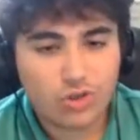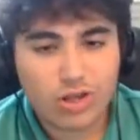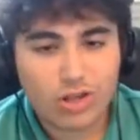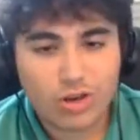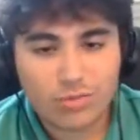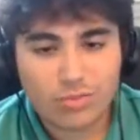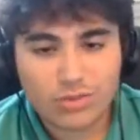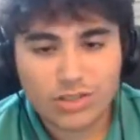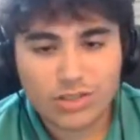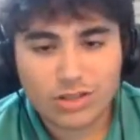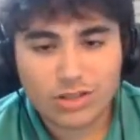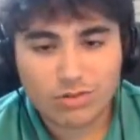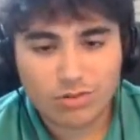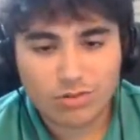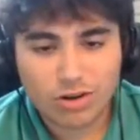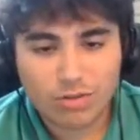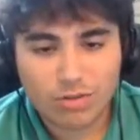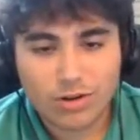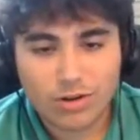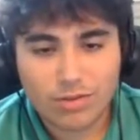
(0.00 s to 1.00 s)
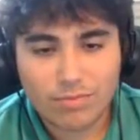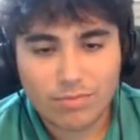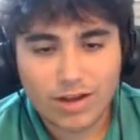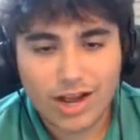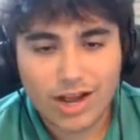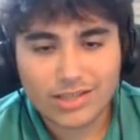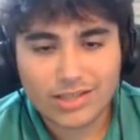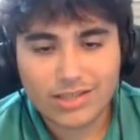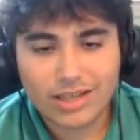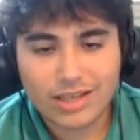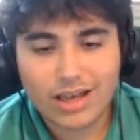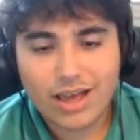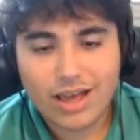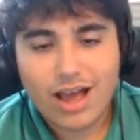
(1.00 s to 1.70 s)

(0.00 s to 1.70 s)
I almost hit the wrong button by accident.